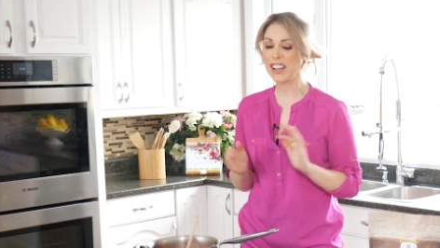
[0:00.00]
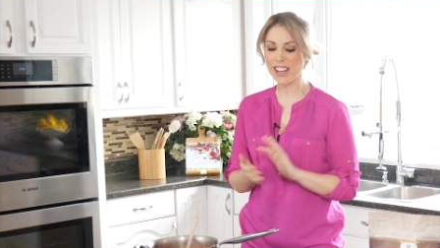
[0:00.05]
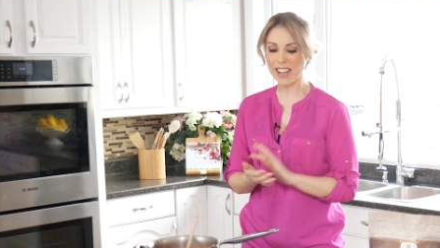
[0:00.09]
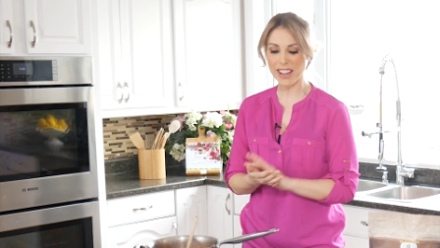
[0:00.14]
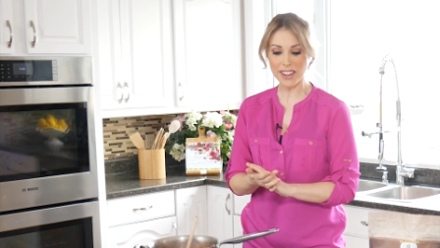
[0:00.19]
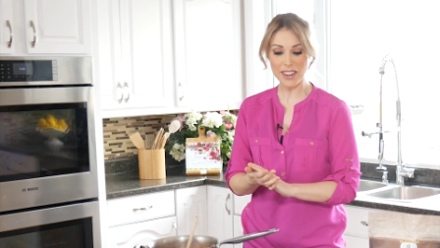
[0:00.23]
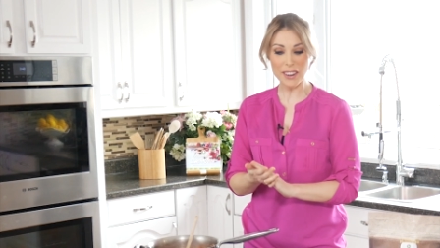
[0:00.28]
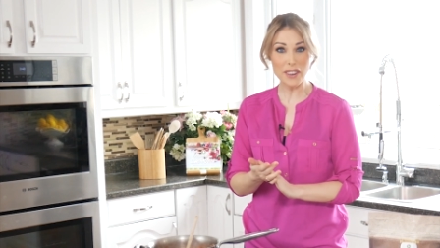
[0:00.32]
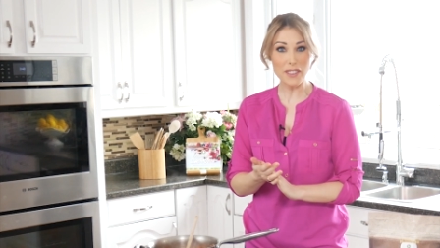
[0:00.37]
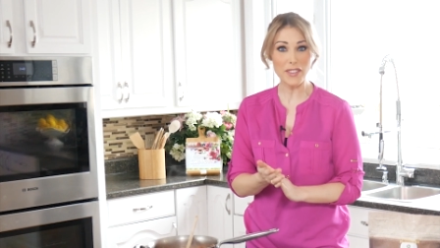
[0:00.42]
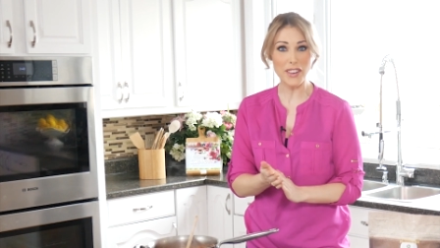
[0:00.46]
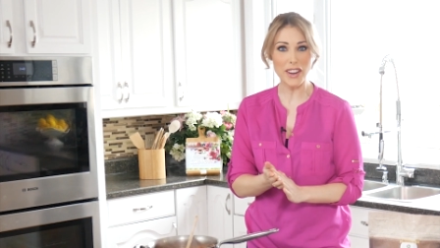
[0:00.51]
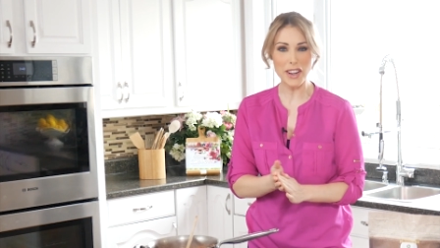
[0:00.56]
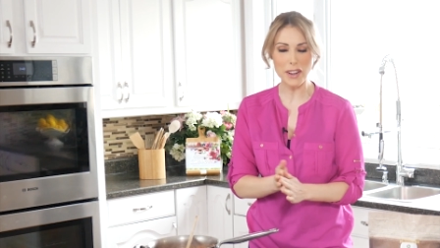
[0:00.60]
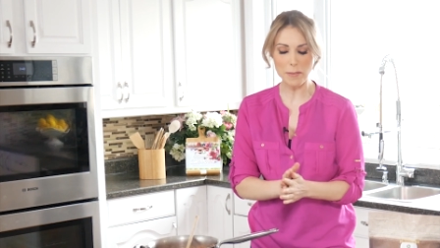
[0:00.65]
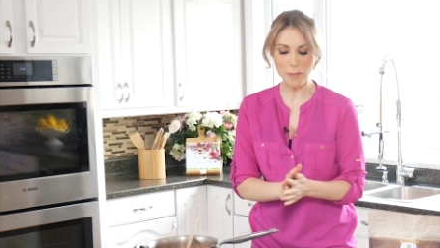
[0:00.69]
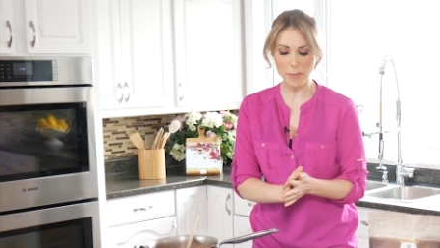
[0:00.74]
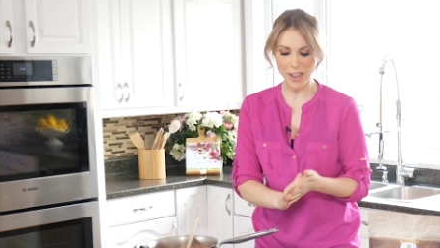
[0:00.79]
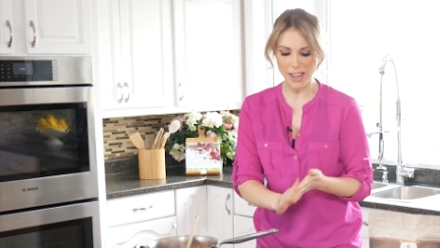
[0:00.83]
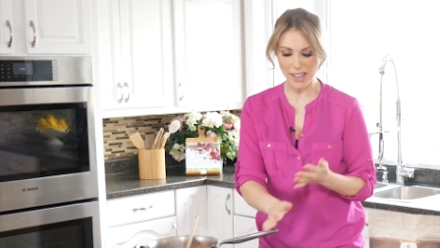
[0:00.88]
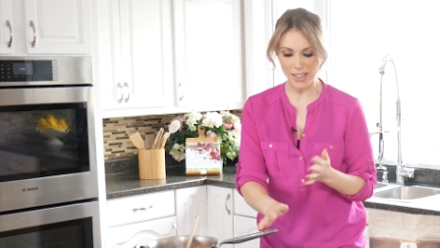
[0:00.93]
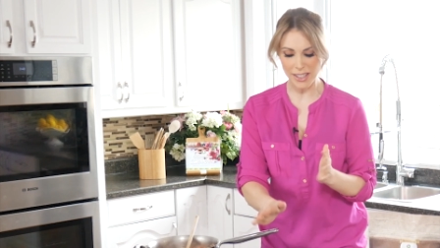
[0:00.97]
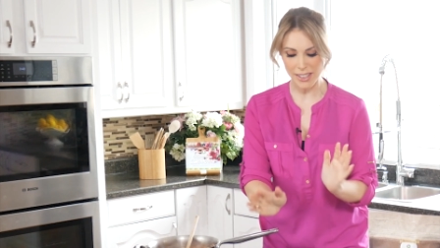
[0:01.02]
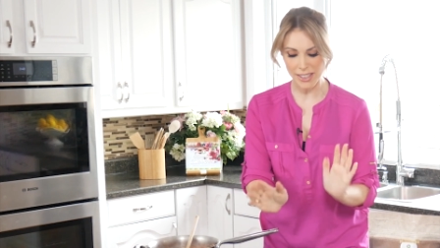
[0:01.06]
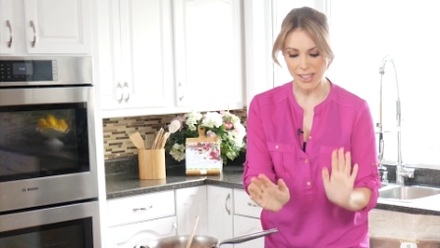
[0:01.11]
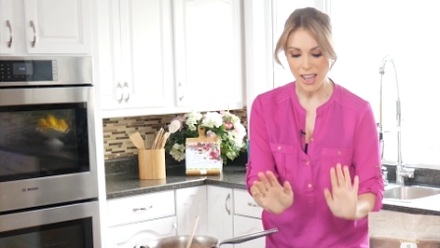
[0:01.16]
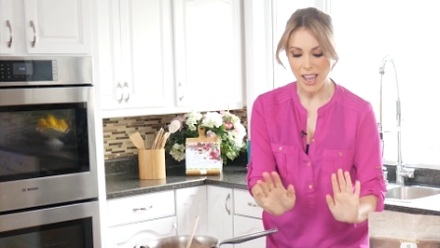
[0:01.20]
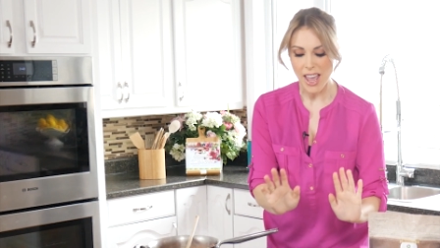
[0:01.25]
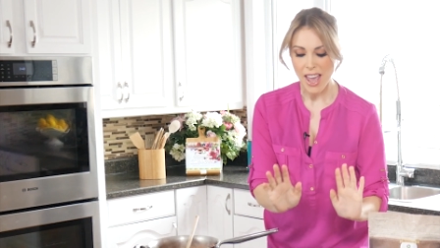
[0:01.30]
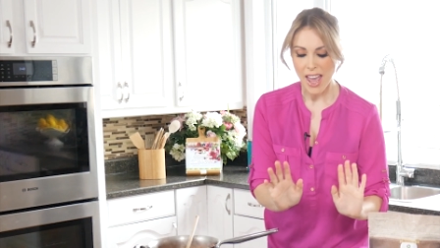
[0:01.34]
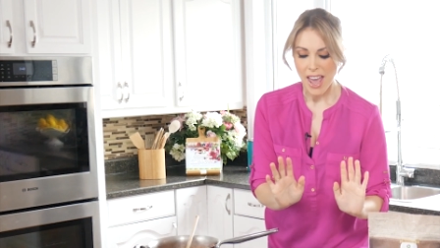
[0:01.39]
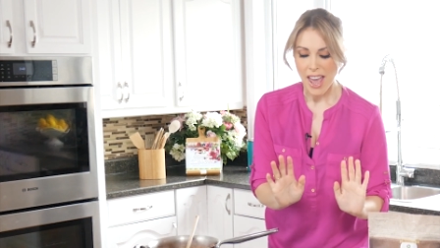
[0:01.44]
in our Vitamix.
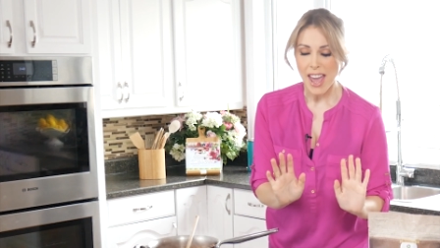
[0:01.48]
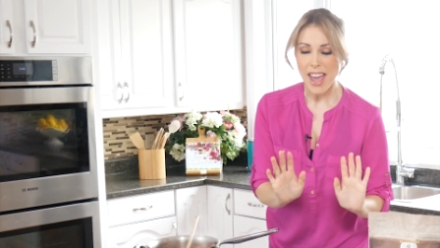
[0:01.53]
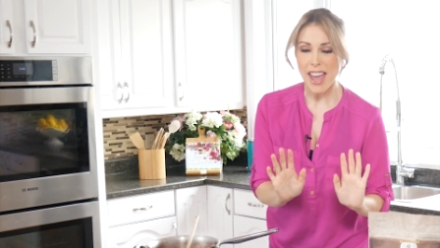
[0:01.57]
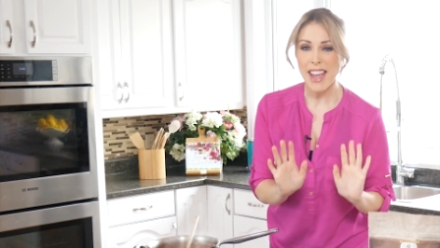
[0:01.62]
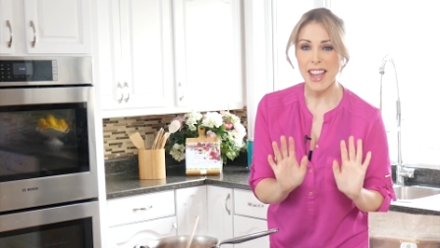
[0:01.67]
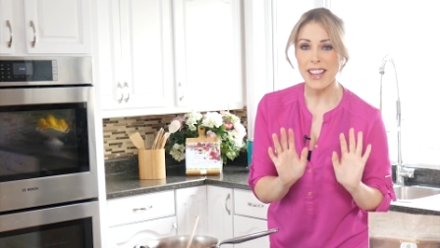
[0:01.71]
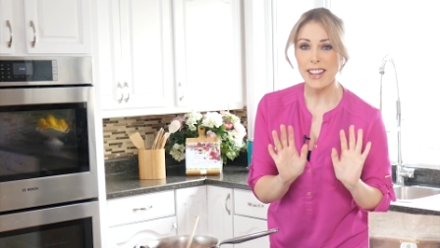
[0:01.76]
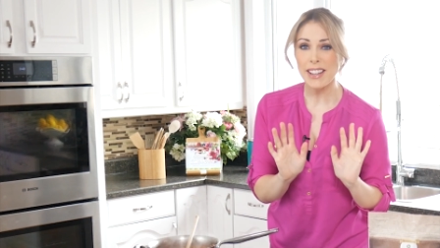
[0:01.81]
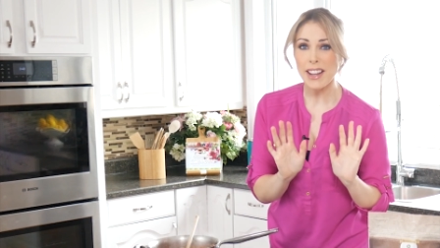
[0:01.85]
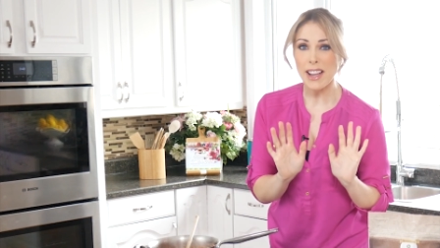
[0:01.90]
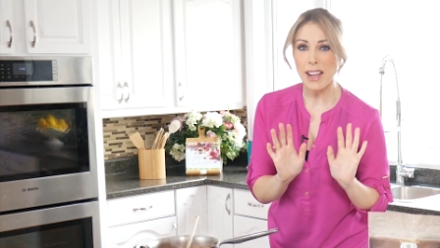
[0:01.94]
And